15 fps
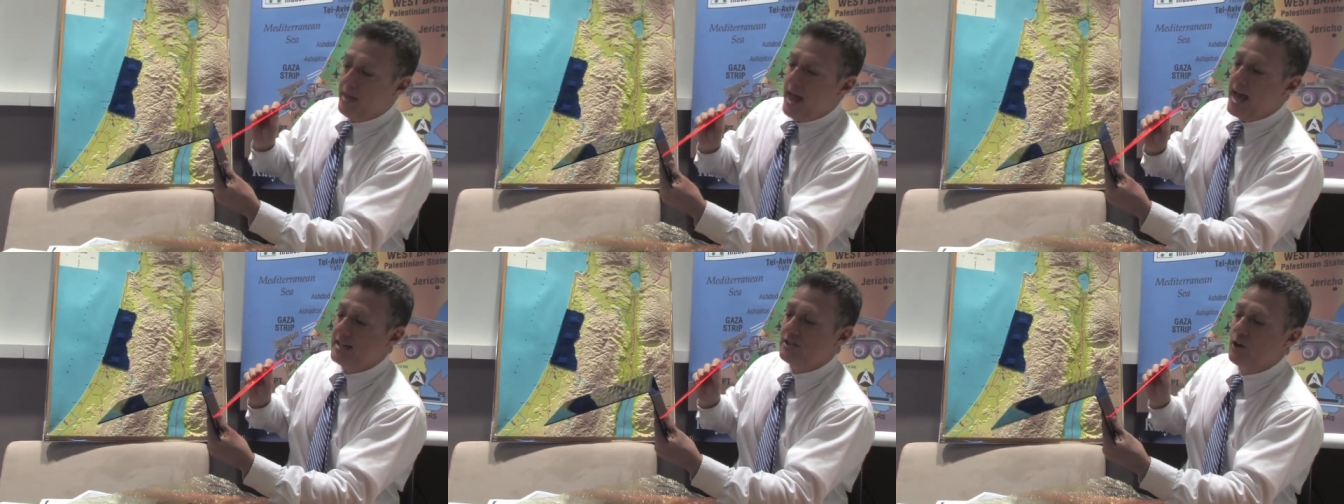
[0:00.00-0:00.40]

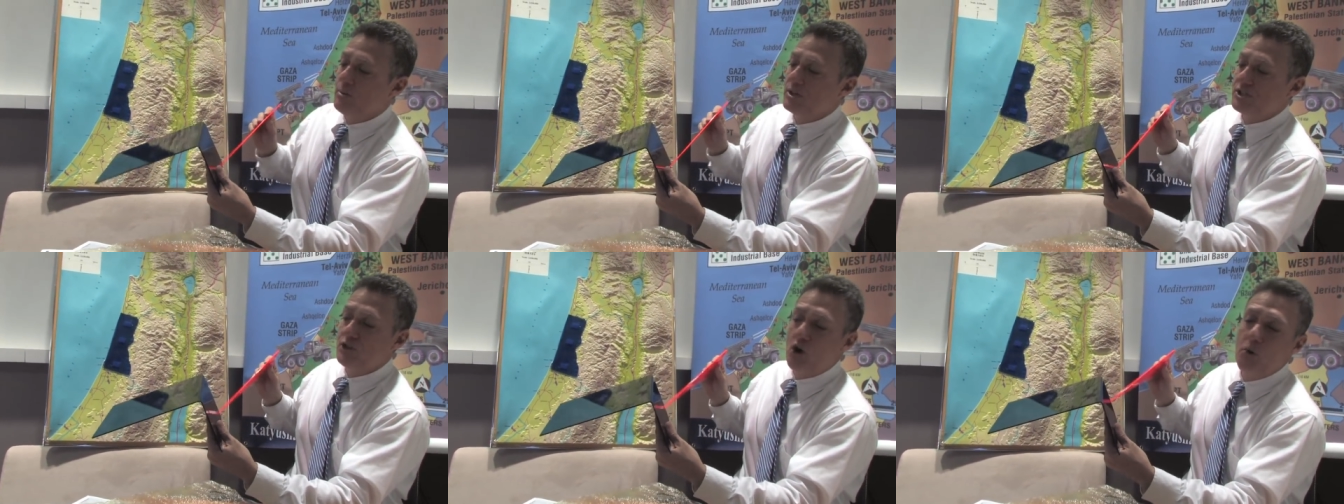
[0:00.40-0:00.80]
has
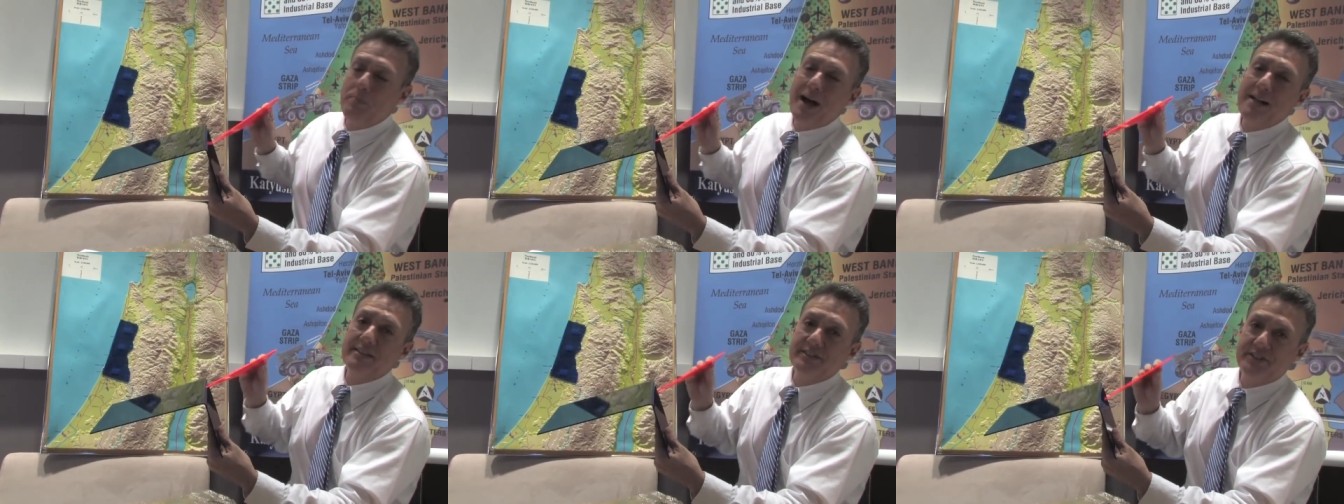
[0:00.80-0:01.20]
almost no
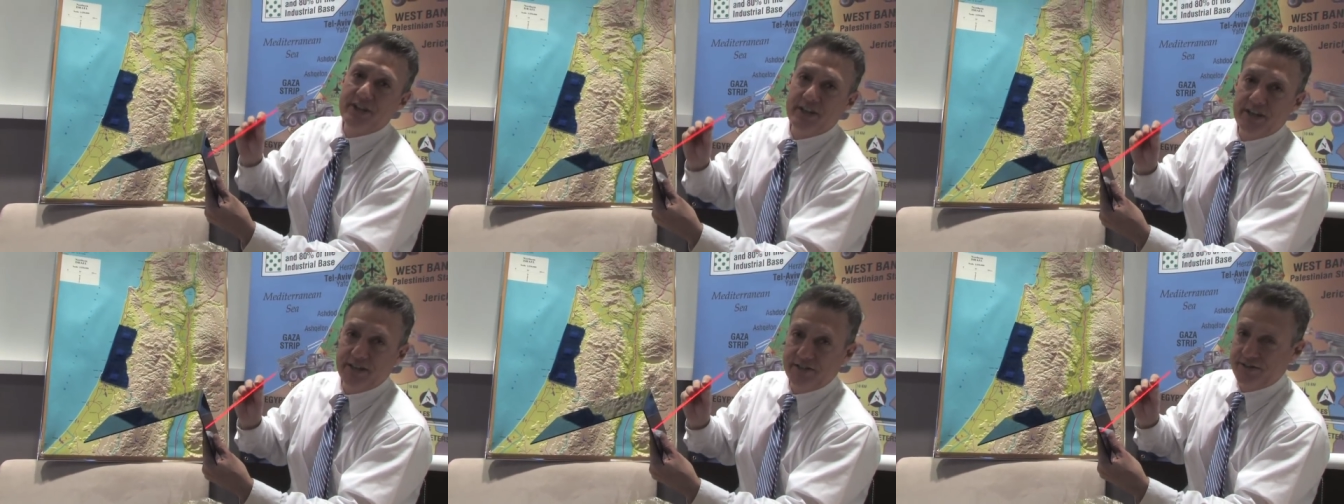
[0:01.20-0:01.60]

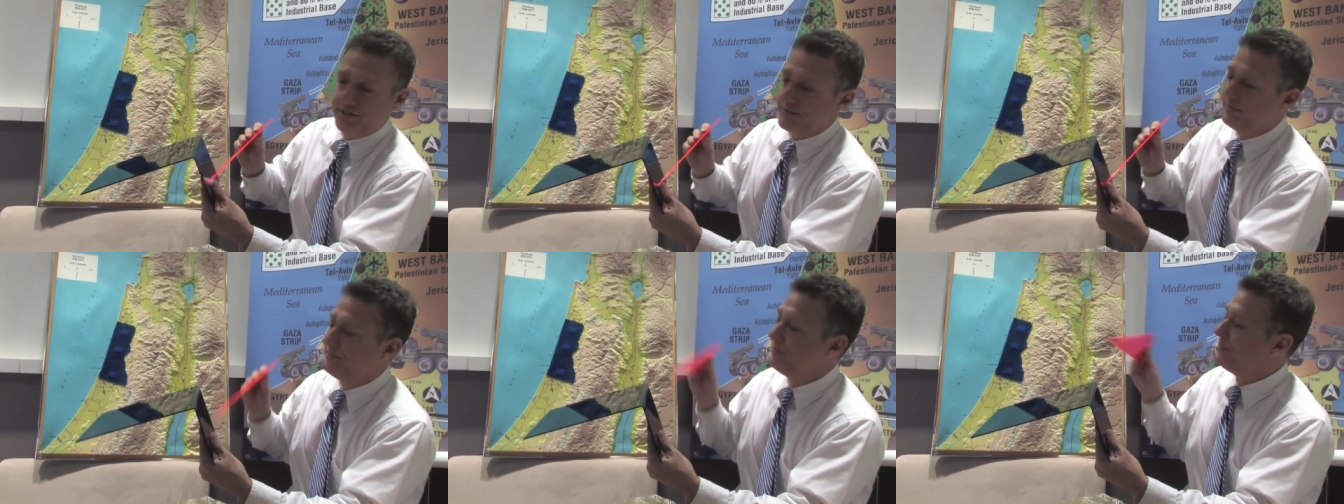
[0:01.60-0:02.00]

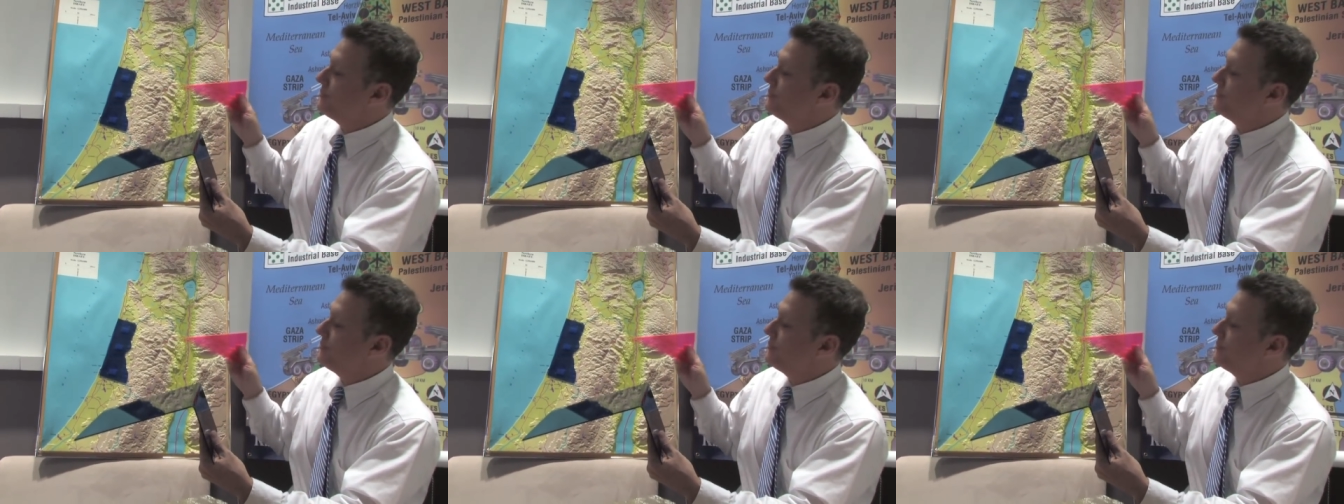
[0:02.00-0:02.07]
Palestinians.